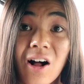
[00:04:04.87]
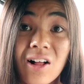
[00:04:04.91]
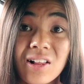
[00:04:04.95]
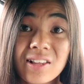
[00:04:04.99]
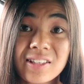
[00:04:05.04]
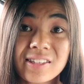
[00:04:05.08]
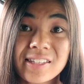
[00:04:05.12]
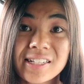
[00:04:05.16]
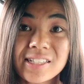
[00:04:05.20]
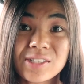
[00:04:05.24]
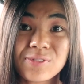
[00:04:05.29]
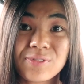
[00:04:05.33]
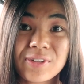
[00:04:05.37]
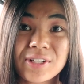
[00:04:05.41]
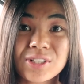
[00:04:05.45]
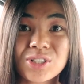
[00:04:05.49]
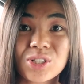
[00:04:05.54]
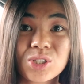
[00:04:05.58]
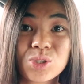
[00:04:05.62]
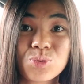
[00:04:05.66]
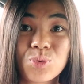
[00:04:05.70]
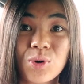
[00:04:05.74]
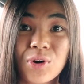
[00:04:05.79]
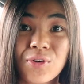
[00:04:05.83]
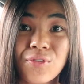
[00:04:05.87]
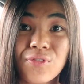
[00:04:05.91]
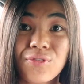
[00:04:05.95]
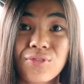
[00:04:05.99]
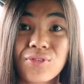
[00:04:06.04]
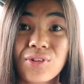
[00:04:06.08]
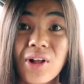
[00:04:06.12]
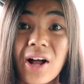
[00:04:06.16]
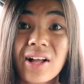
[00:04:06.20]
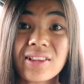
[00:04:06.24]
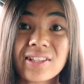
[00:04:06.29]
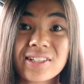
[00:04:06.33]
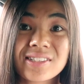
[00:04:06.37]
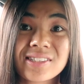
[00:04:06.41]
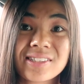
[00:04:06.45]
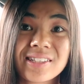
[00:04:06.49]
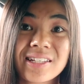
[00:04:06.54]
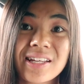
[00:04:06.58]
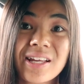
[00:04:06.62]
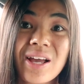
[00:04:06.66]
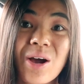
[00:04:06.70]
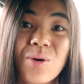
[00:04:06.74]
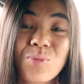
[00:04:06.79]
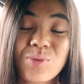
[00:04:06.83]
All of these features work
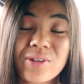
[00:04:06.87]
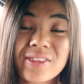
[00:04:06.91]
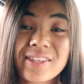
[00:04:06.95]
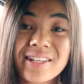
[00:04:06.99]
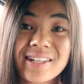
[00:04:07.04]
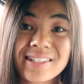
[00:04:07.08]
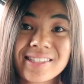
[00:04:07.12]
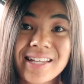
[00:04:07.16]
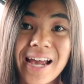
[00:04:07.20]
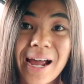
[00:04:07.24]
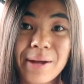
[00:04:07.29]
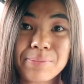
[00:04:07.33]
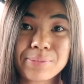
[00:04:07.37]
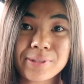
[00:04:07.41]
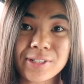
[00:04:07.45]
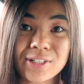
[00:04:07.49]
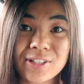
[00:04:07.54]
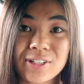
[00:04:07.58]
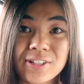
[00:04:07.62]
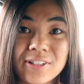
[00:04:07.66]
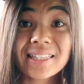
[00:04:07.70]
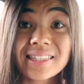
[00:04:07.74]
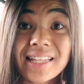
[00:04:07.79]
flawlessly with the adapter.